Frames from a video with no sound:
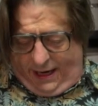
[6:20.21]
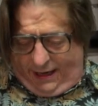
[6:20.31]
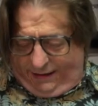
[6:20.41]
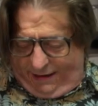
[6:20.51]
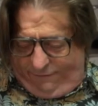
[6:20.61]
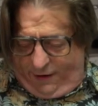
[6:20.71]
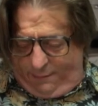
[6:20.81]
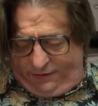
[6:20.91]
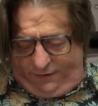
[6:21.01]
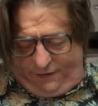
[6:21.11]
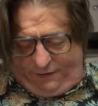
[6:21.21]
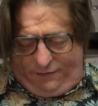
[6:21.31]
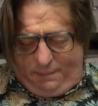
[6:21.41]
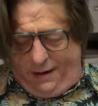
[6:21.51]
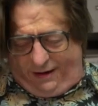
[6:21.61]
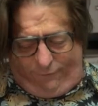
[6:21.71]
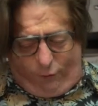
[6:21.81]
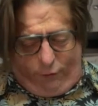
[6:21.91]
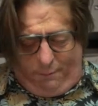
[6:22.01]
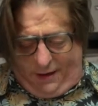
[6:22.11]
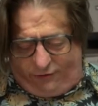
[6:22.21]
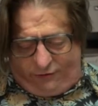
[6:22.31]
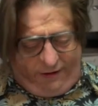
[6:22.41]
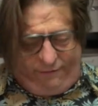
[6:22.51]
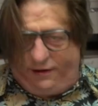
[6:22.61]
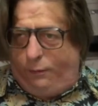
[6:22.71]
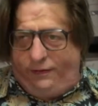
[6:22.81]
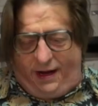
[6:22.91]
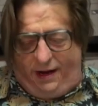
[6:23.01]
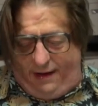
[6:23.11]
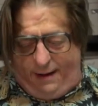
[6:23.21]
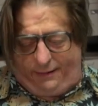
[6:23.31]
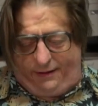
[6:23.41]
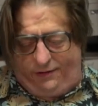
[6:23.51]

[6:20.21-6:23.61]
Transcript: I found myself like flipping back and forth in pages trying to figure out what the hell happened.